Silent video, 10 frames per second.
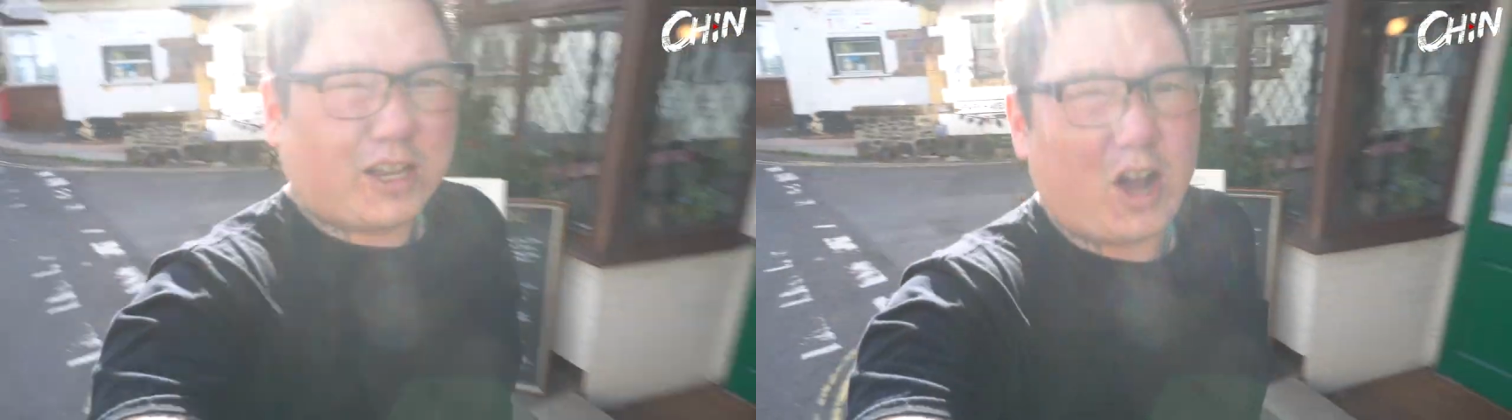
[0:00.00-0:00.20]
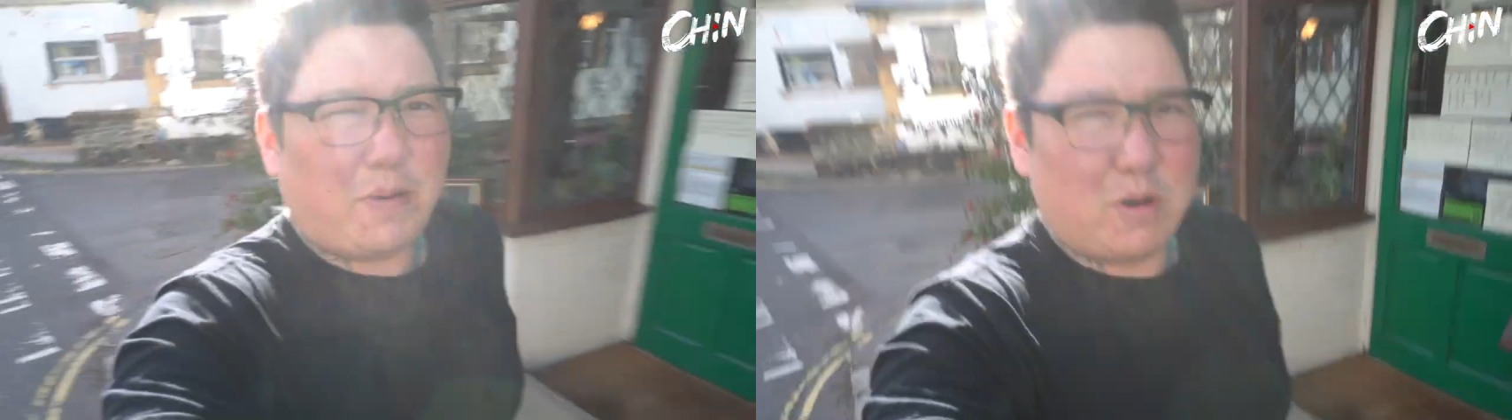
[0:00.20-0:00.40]

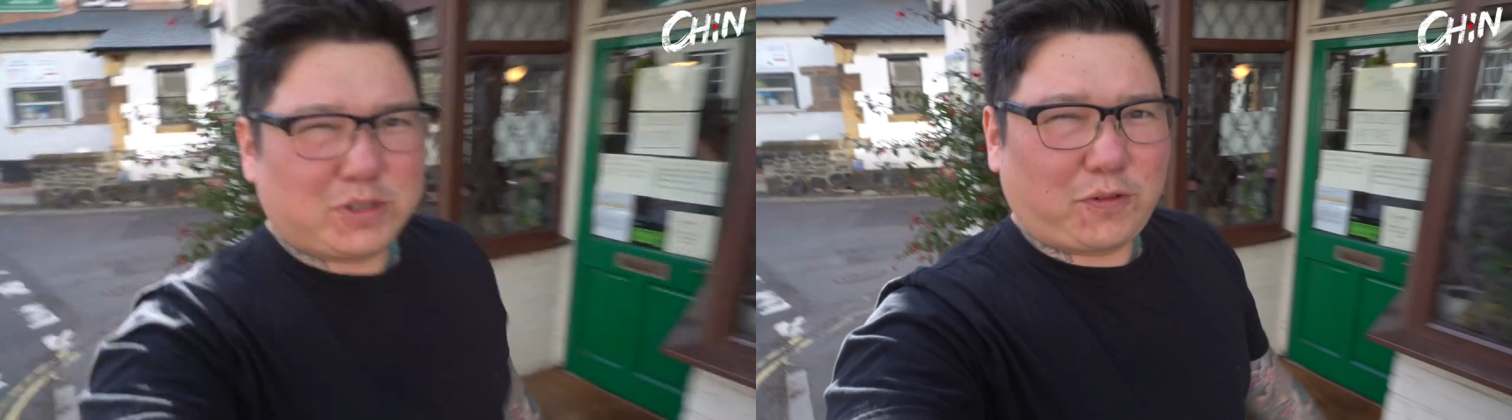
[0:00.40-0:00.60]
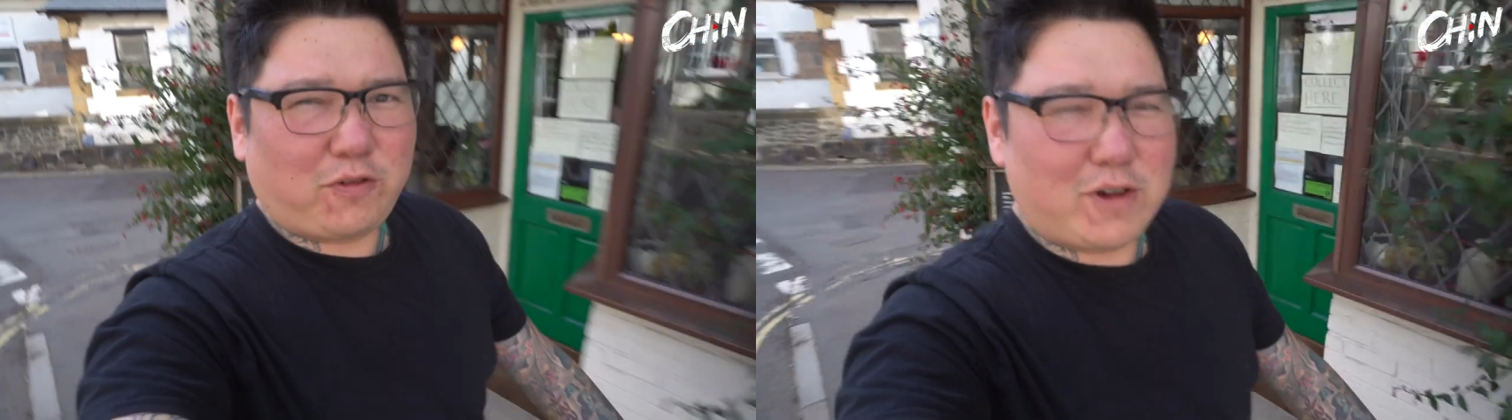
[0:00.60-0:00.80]
Car park
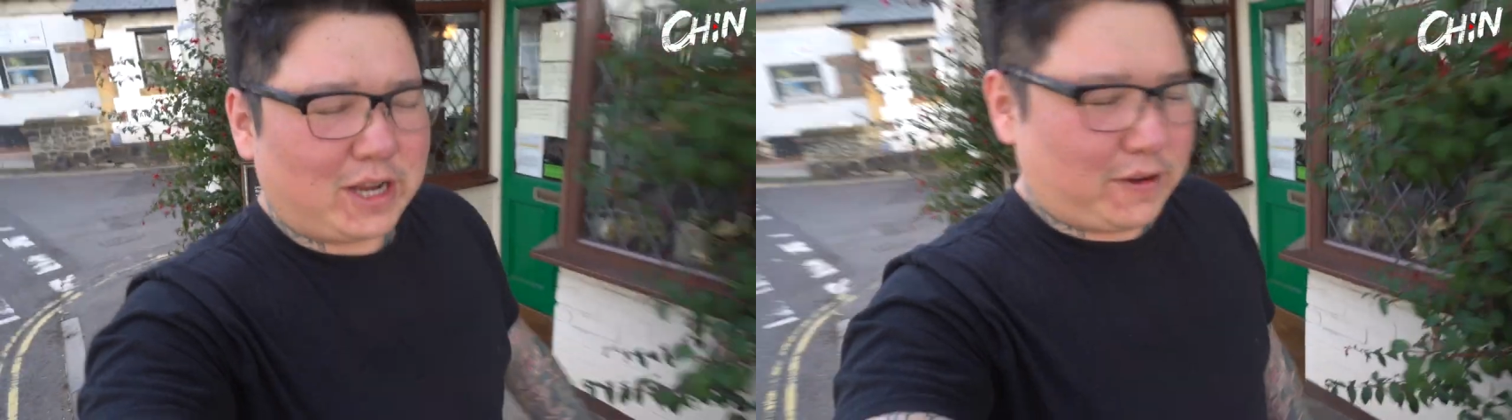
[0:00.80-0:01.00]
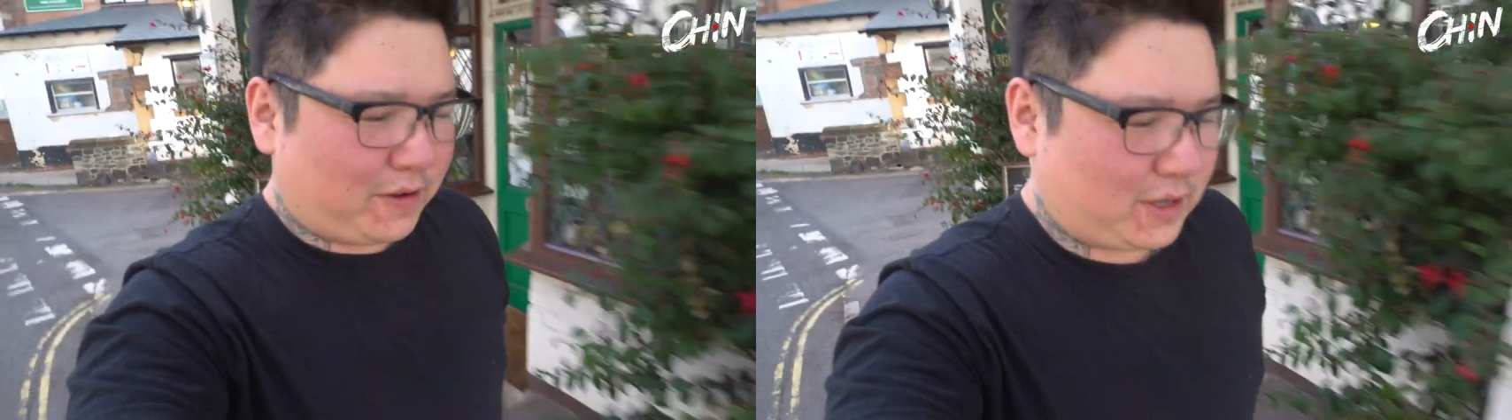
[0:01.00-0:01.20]
was
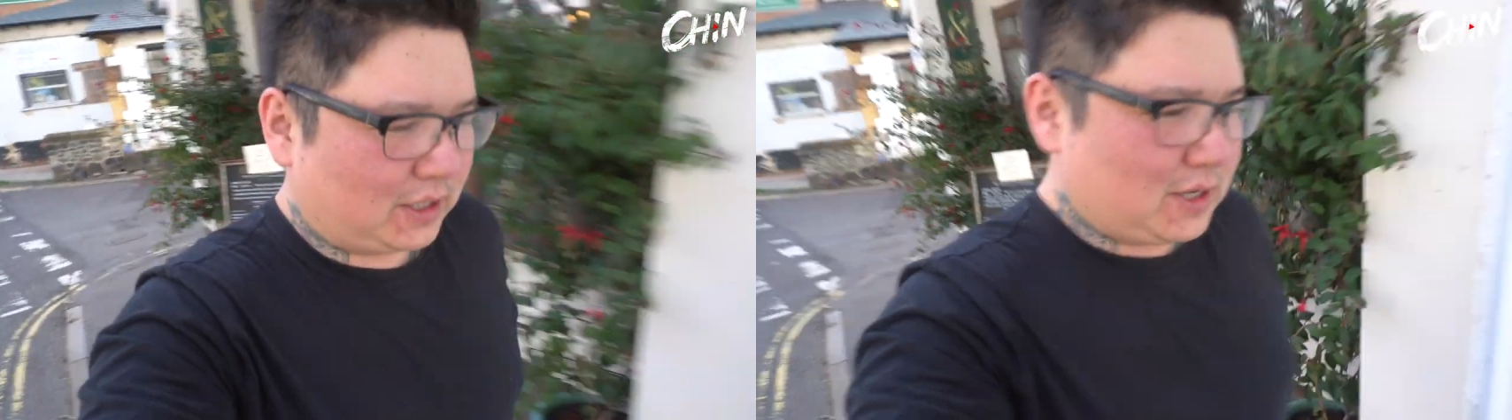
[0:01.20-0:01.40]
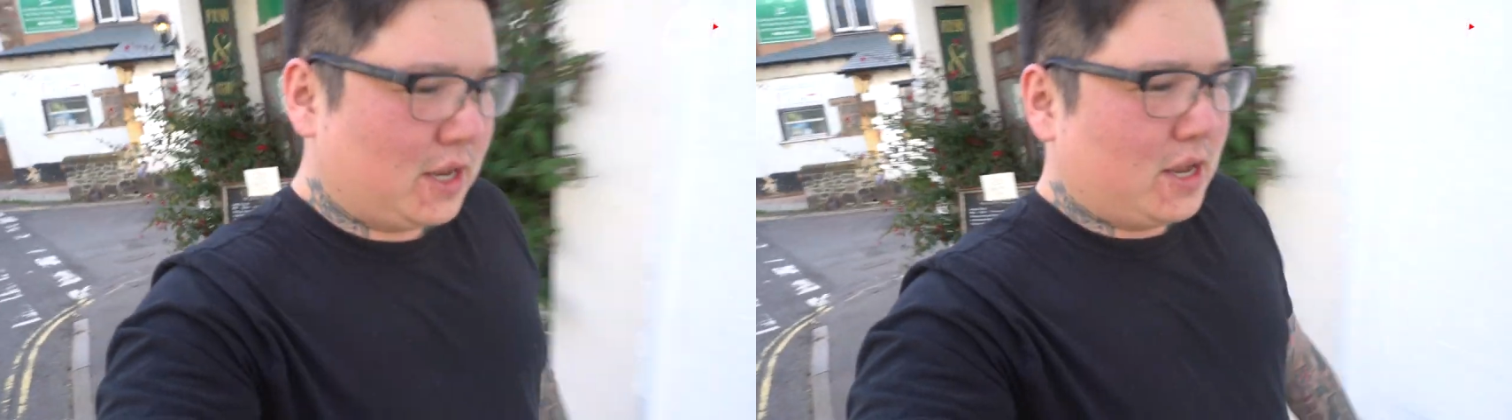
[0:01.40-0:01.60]
free,
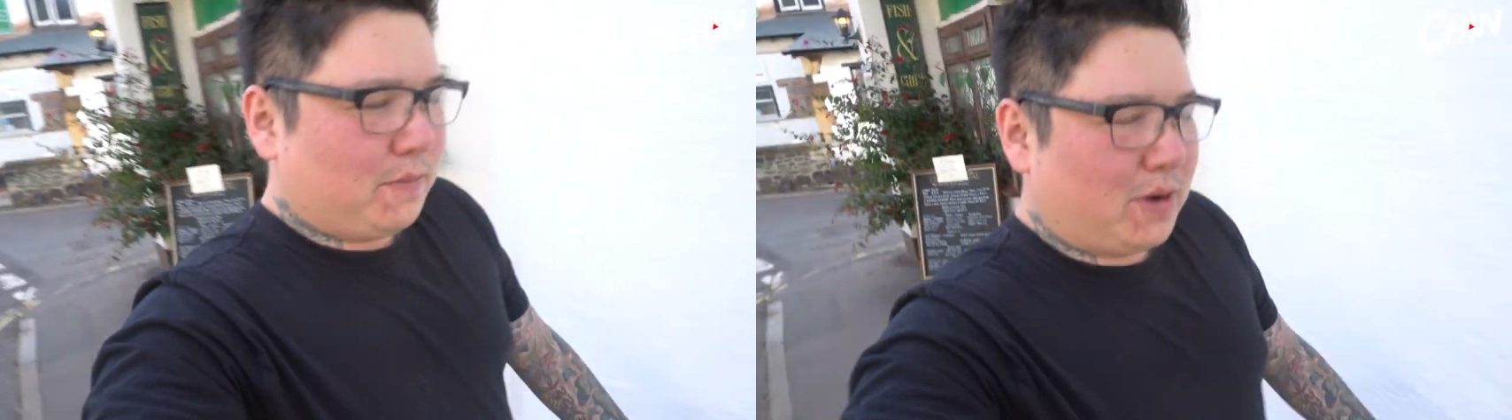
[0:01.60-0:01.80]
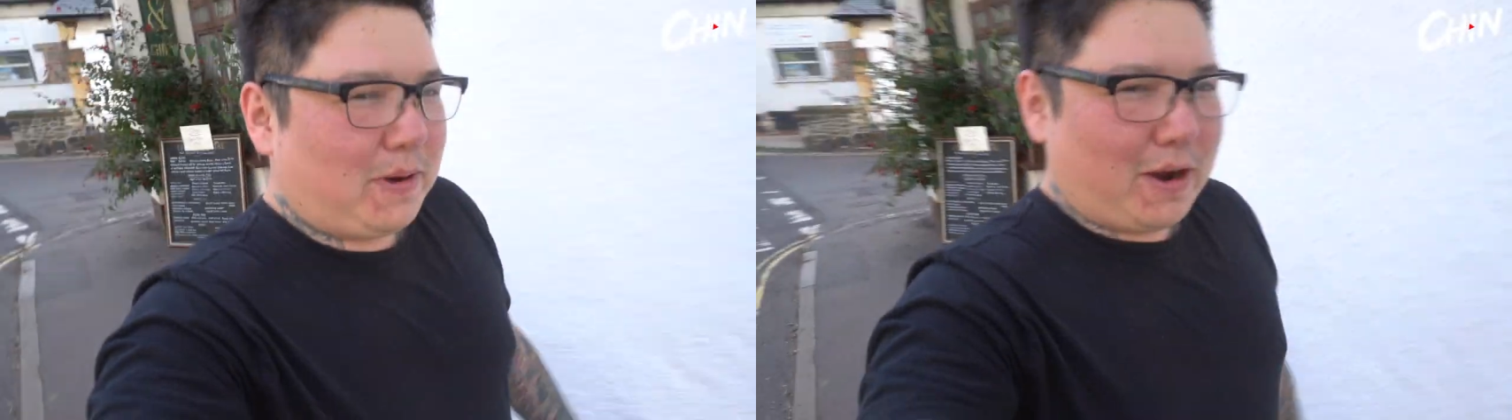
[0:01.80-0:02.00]

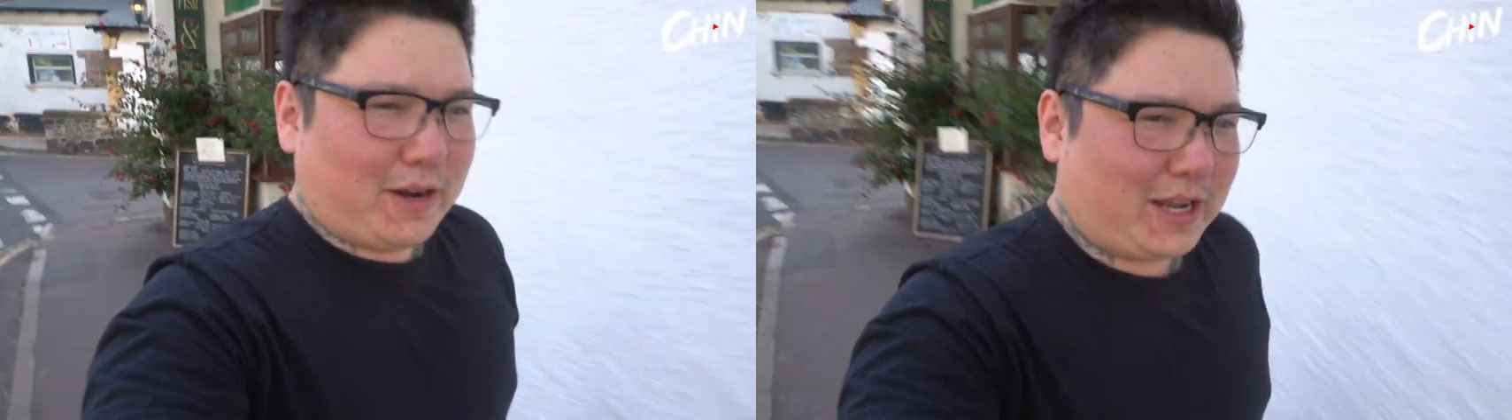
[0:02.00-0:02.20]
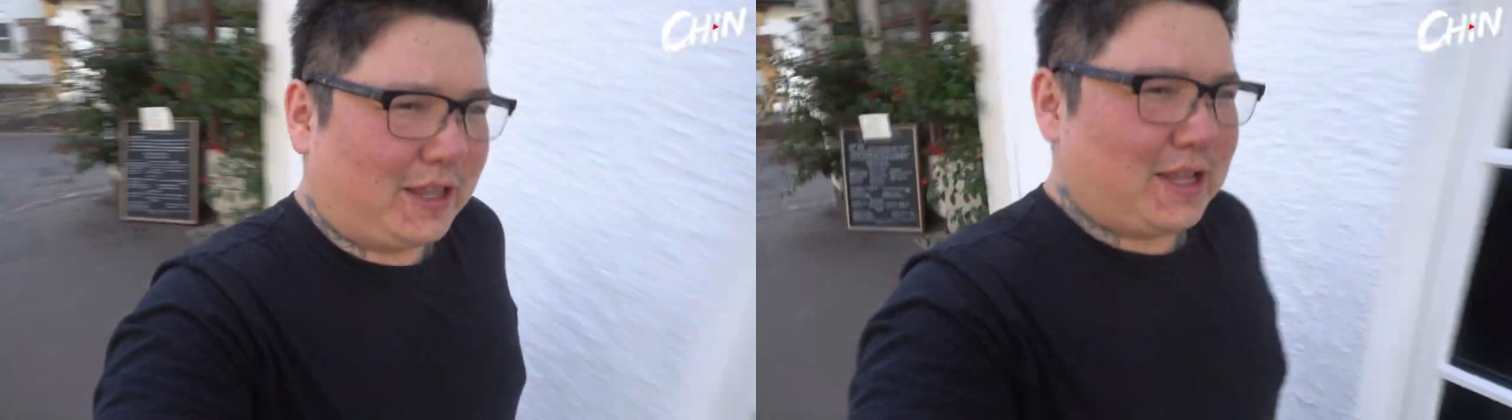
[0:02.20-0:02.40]
but
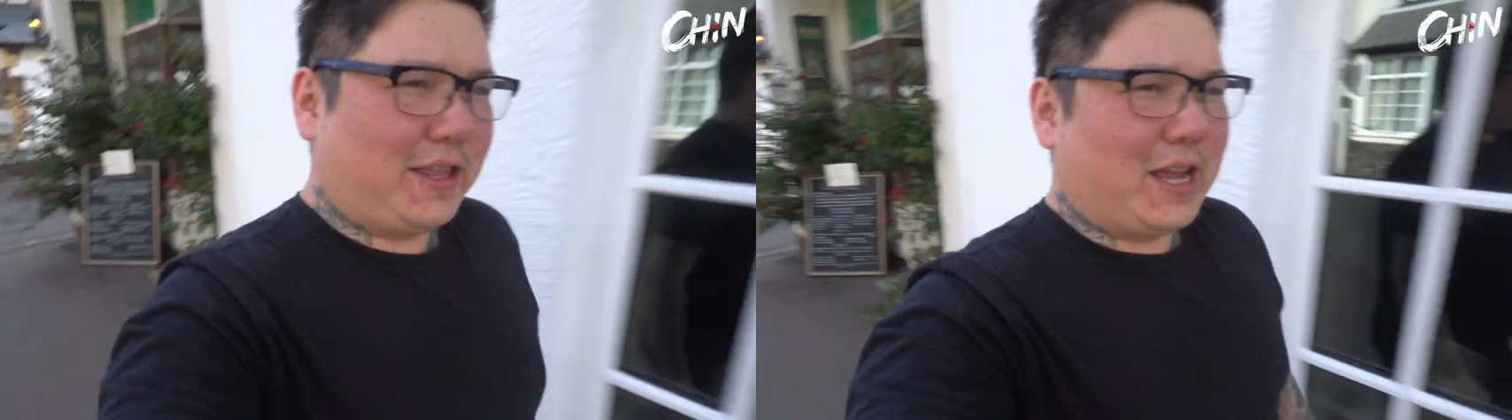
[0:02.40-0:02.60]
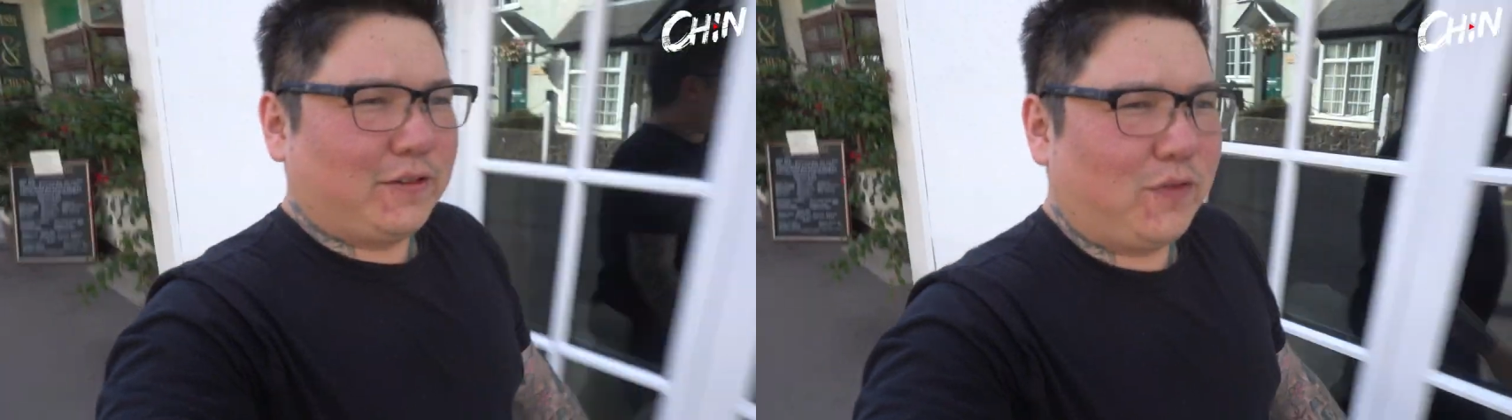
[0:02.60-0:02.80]
apparently at
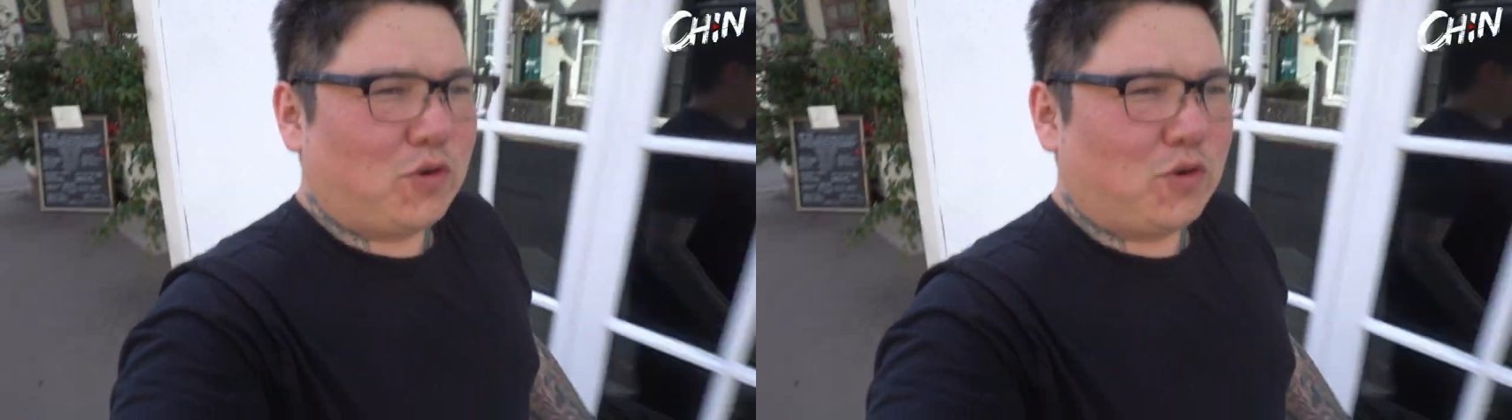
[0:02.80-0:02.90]
the end of